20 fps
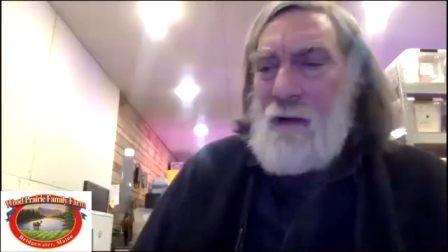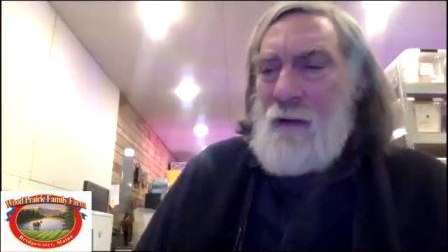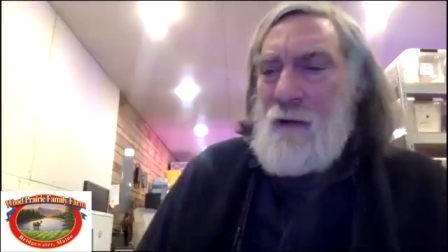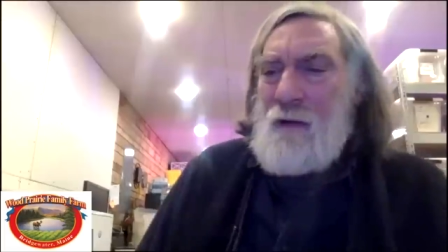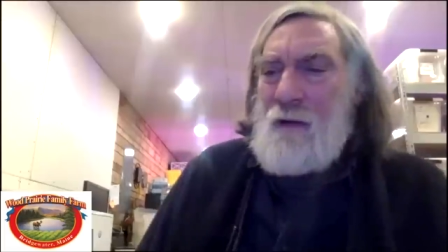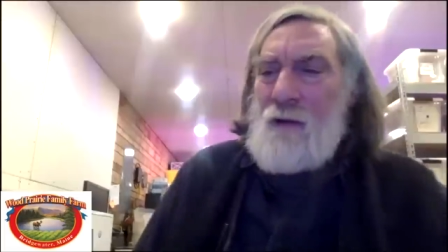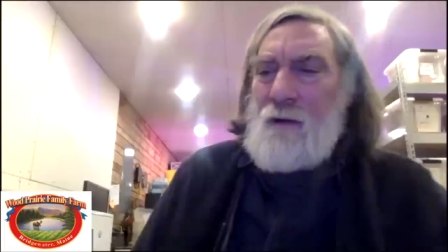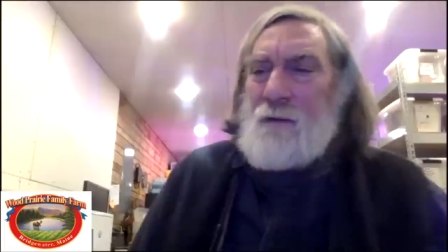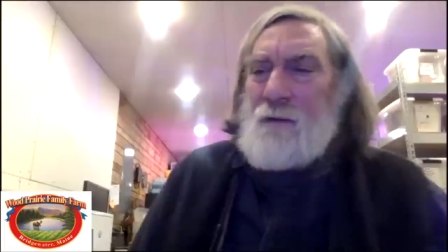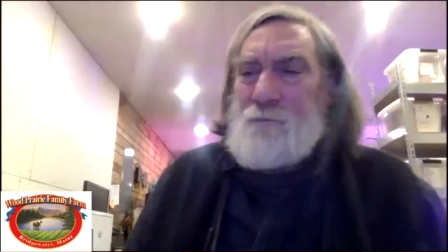
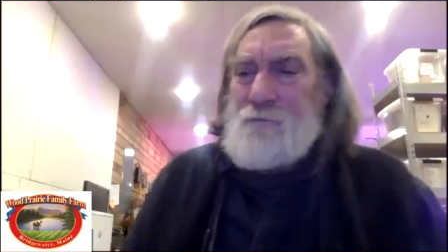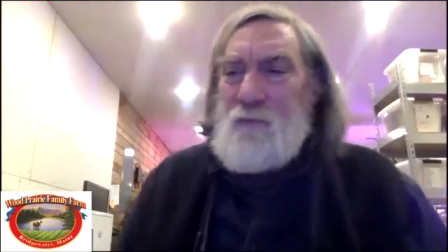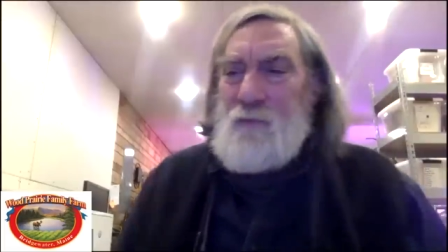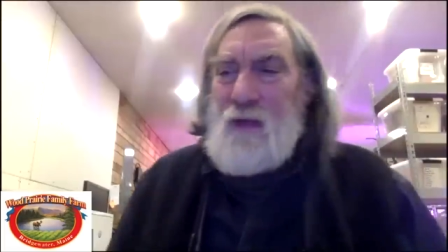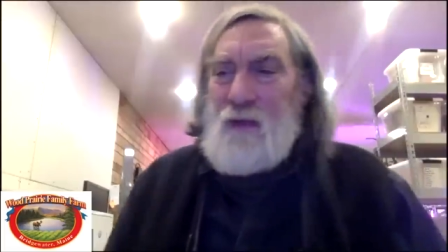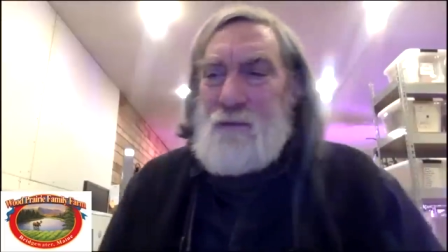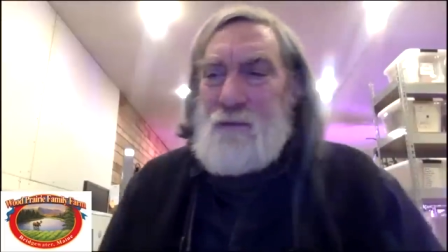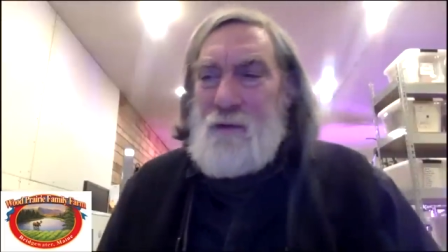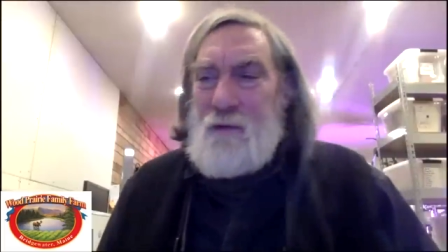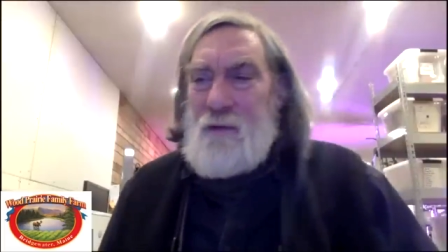uh,
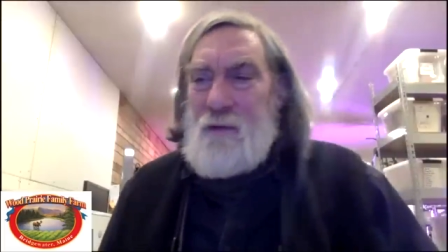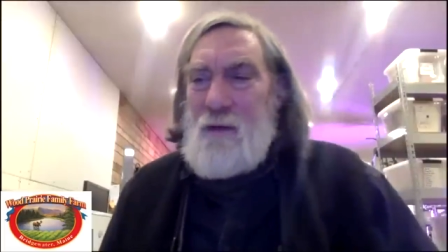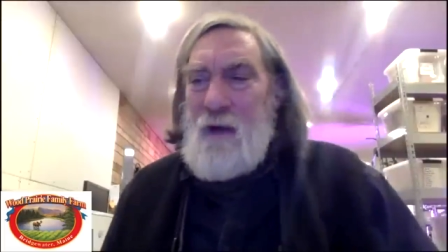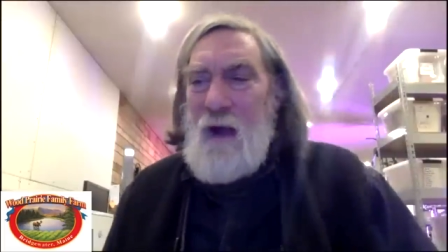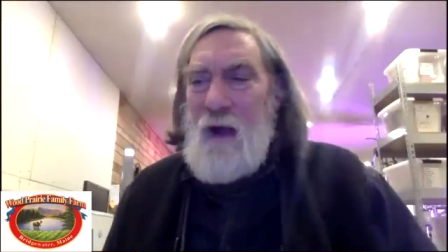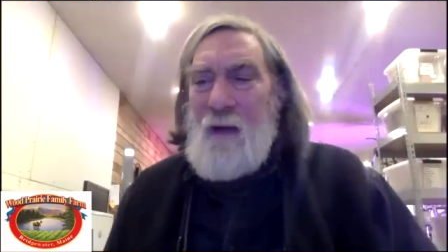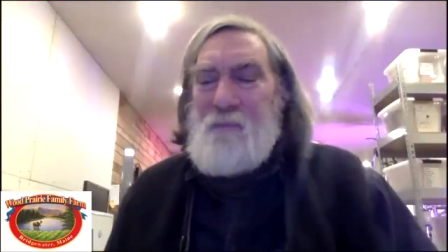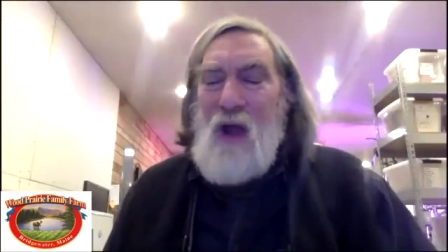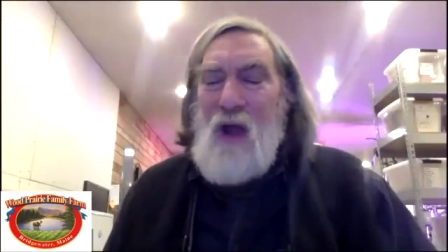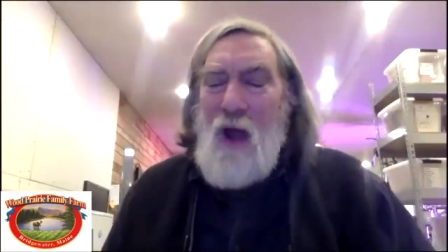
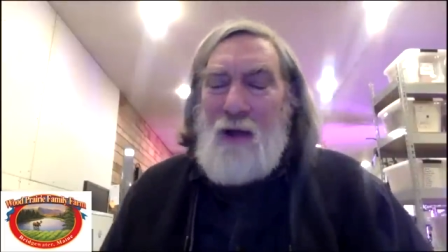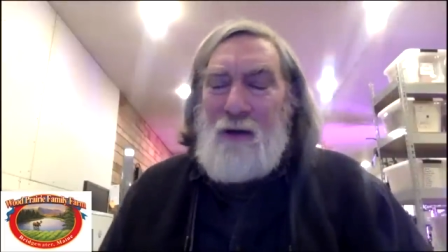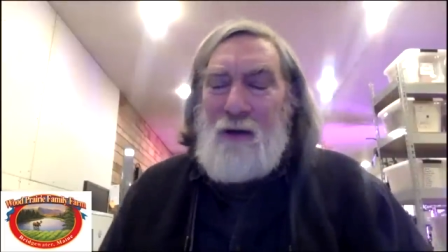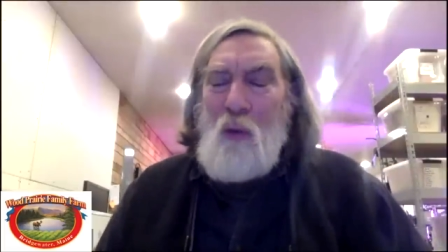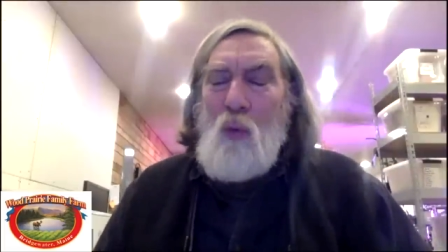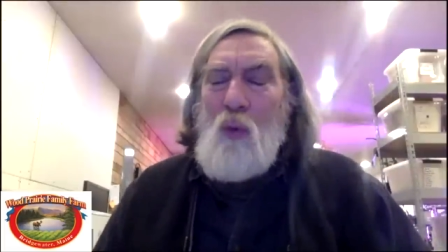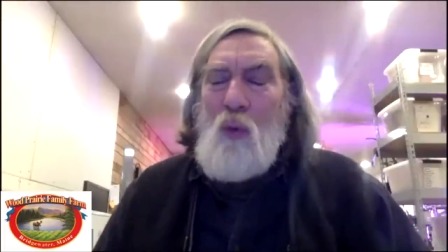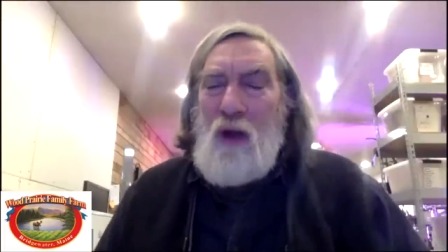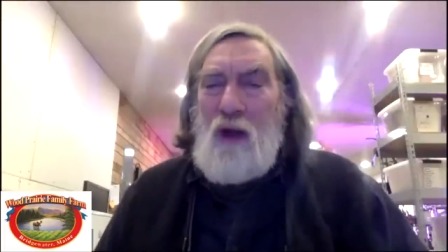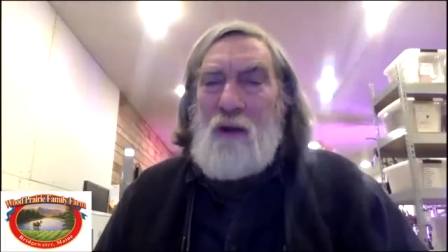
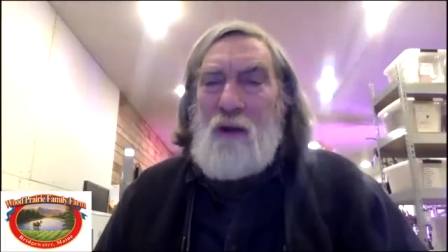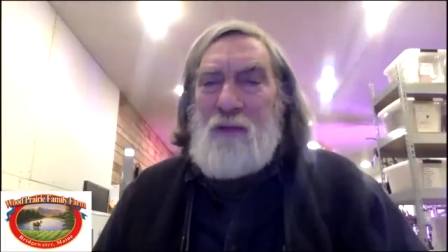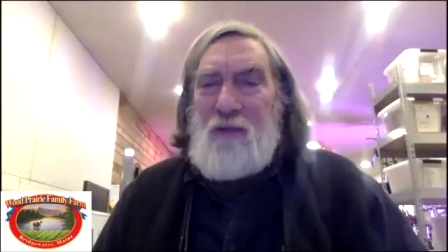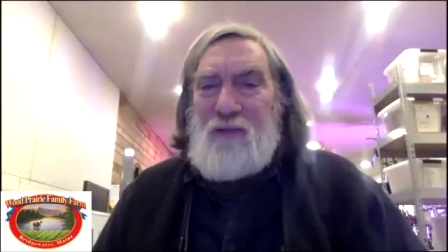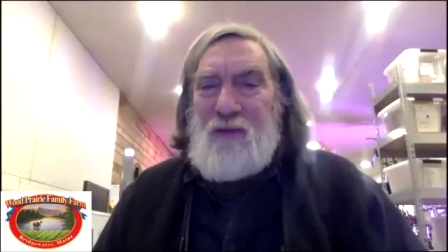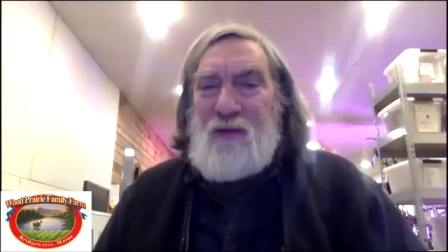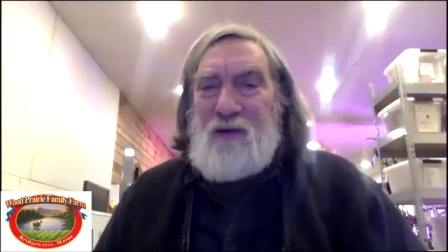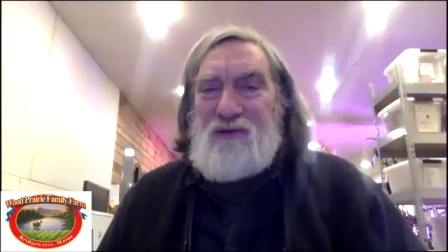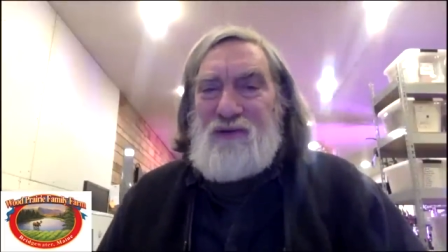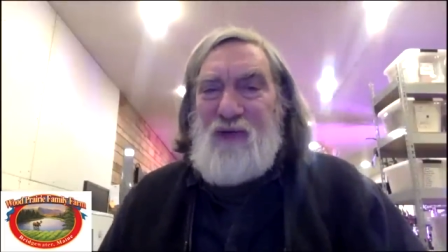I'm not
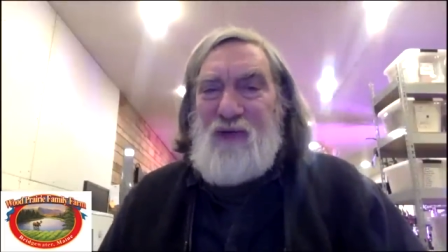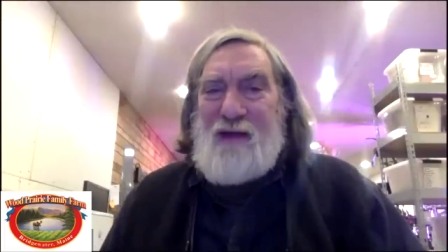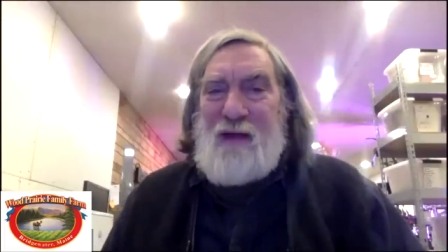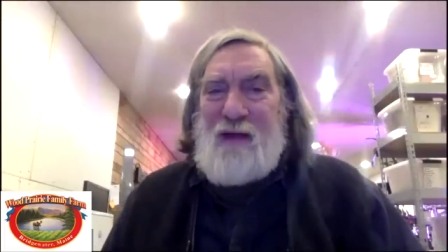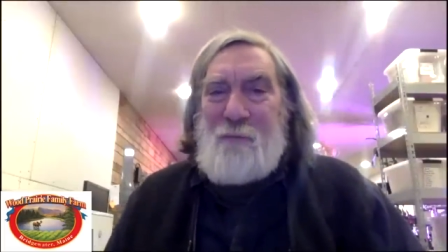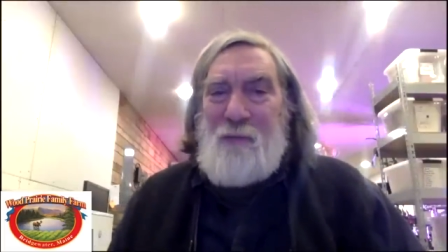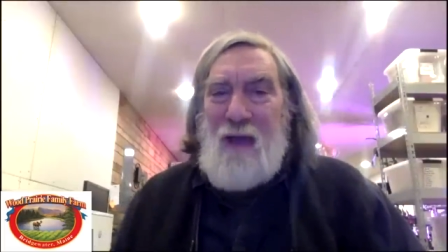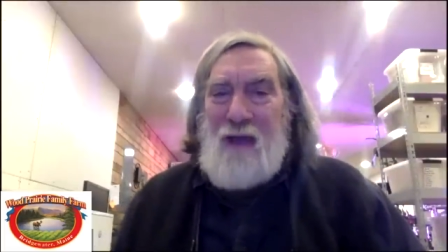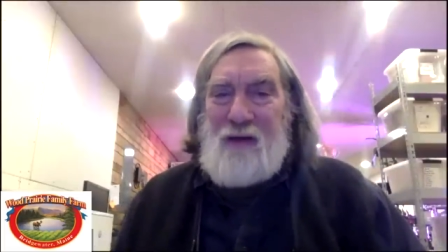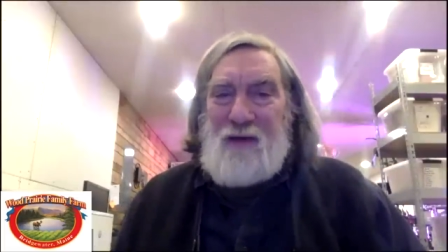aware that
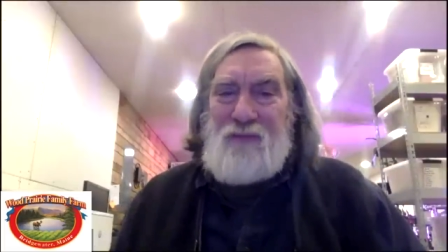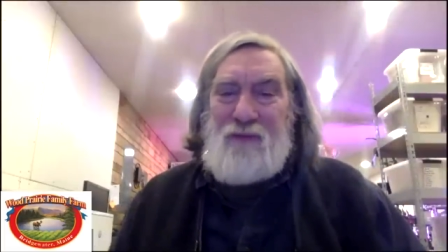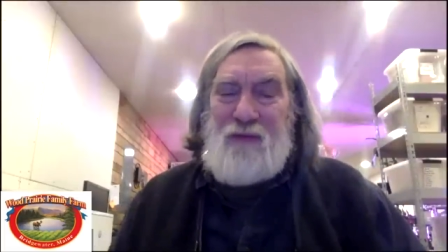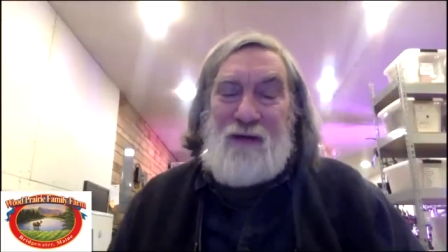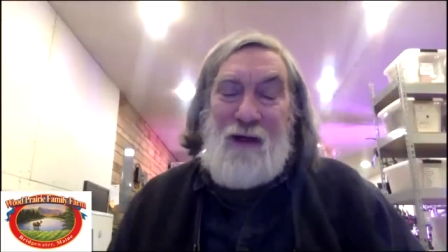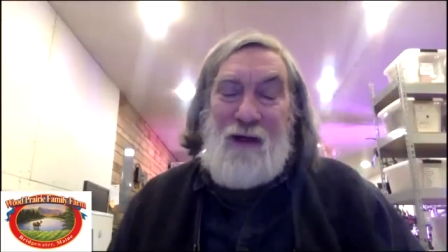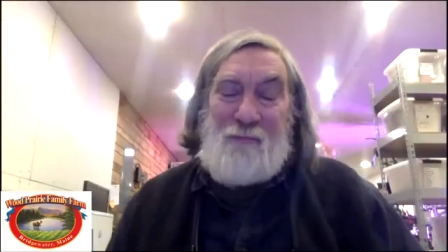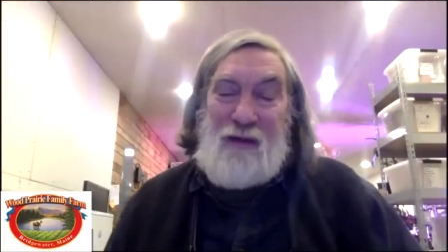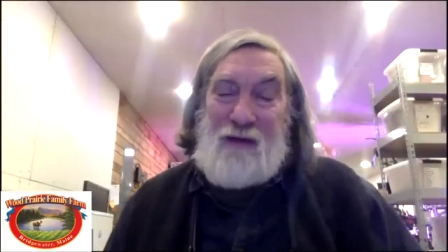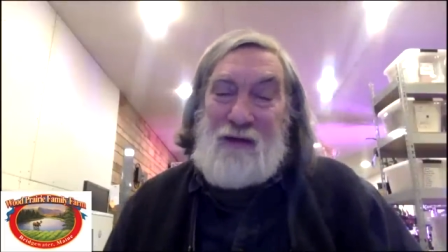there's any
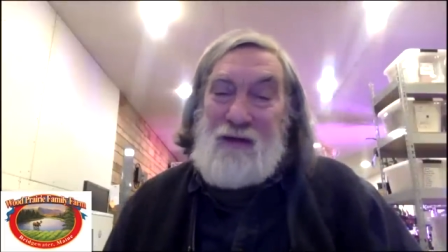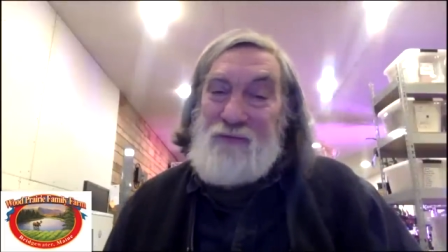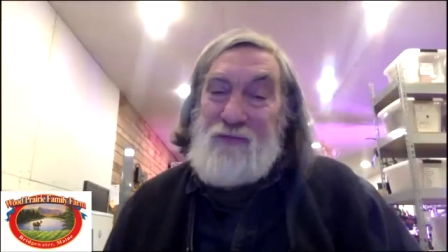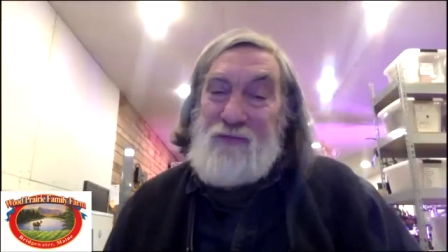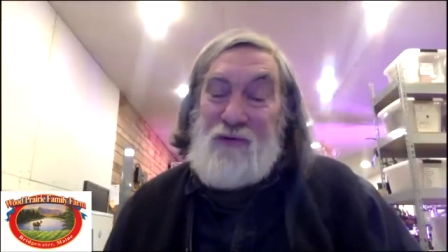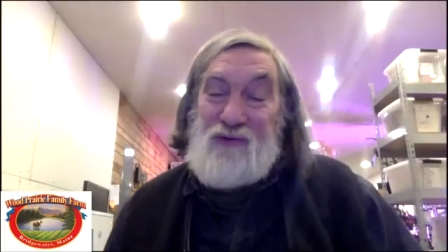benefit.